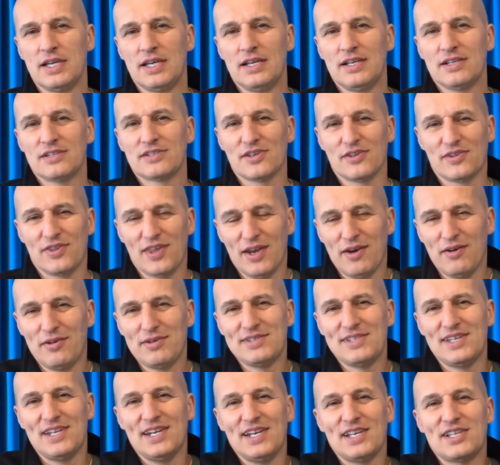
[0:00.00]
So there
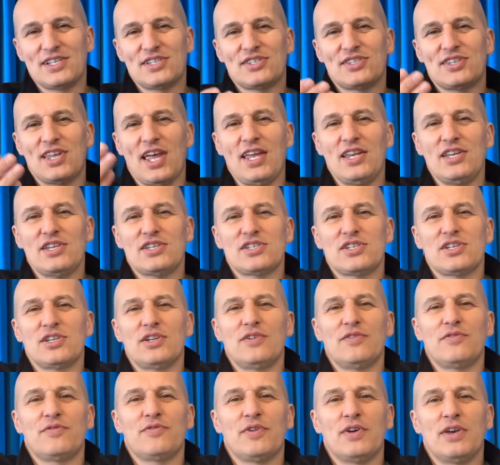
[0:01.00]
is an extension
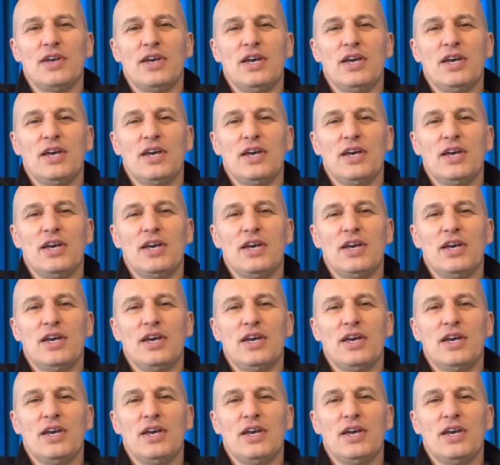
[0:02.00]
of